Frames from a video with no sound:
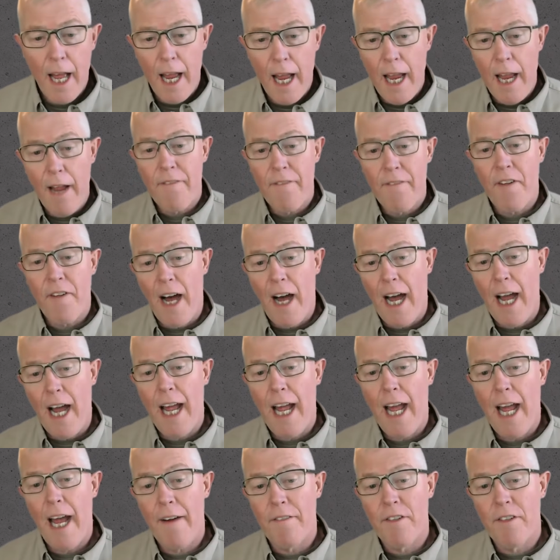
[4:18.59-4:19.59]
if I
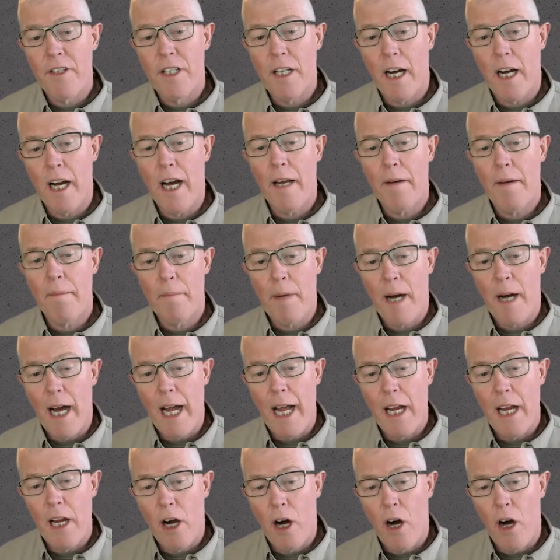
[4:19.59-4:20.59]
have done
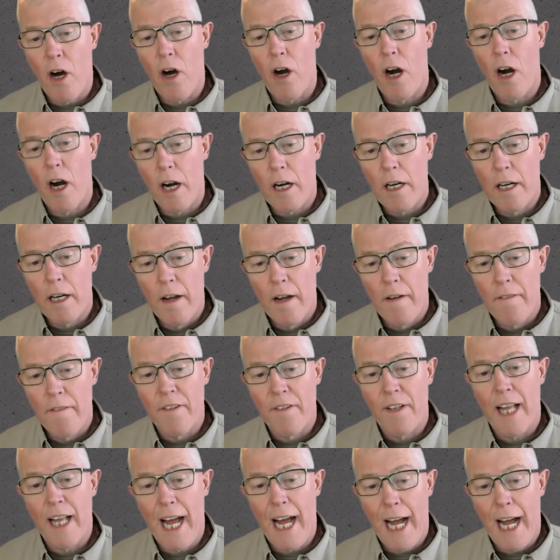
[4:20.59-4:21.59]
my arc
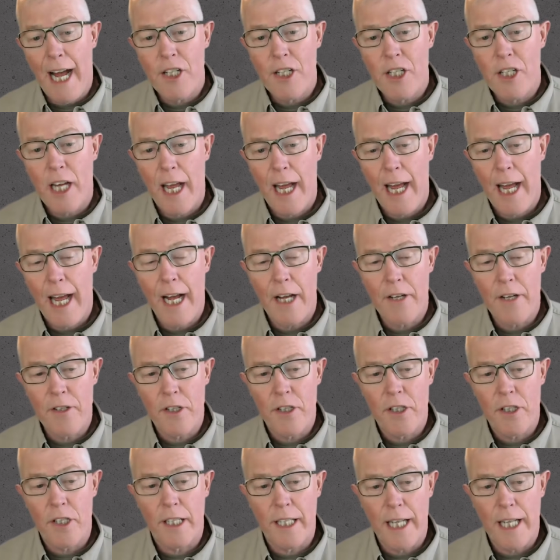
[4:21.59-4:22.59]
flash
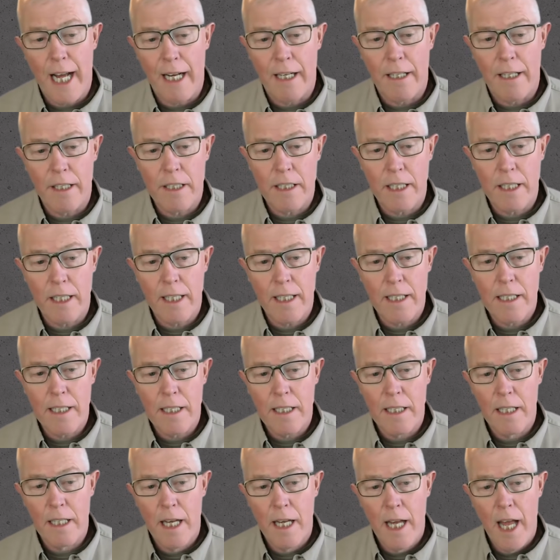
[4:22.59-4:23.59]
hazard
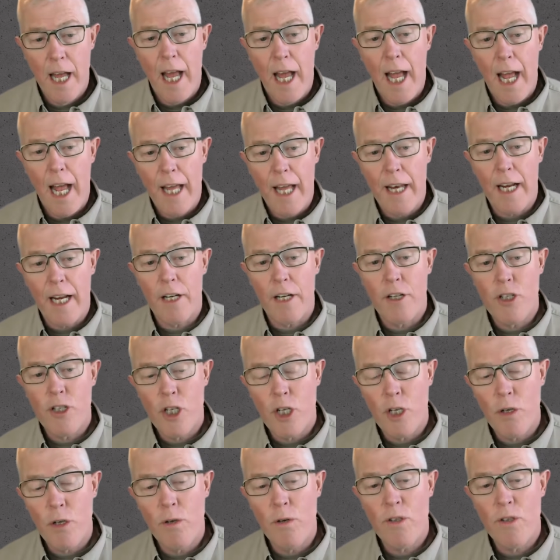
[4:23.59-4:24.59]
analysis and I
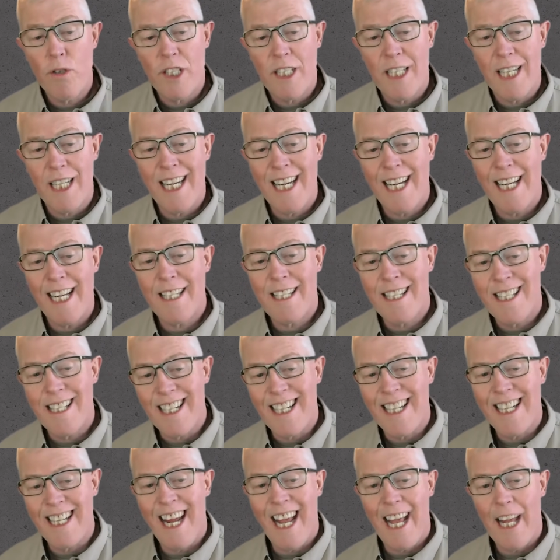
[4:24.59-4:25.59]
choose the
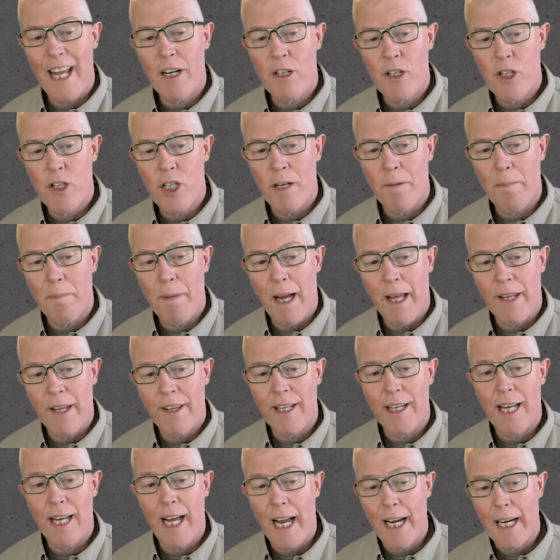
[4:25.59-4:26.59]
incident energy
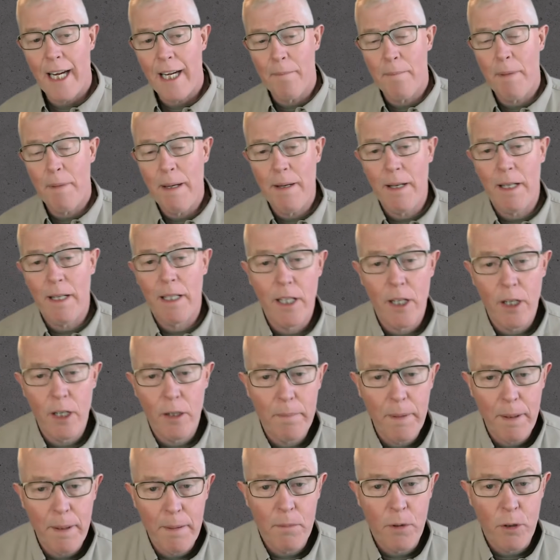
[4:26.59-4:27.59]
method, I can be a little
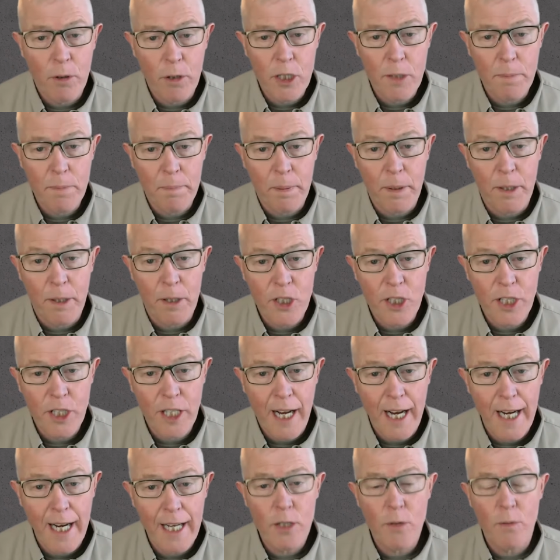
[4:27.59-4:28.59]
bit more
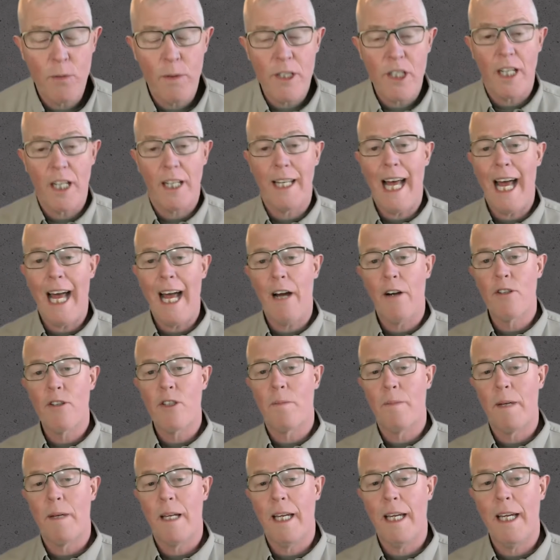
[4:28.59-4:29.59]
precise, which
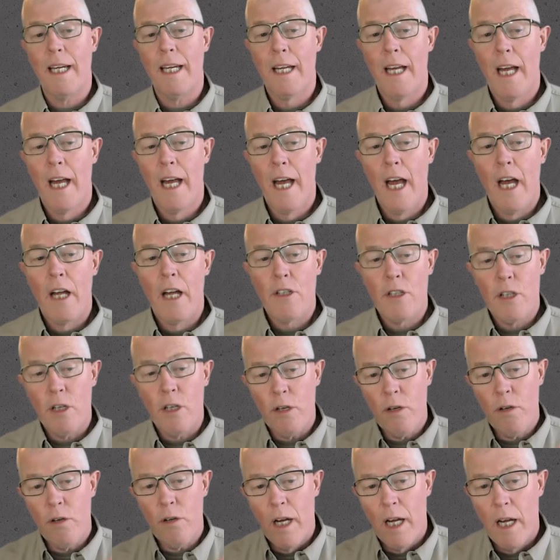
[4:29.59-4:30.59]
allows me
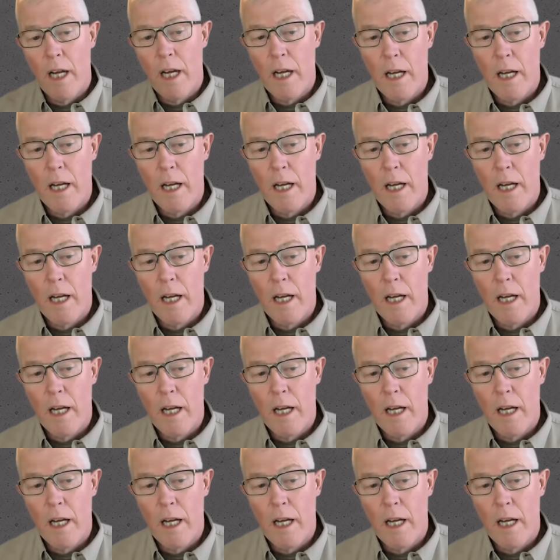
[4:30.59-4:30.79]
to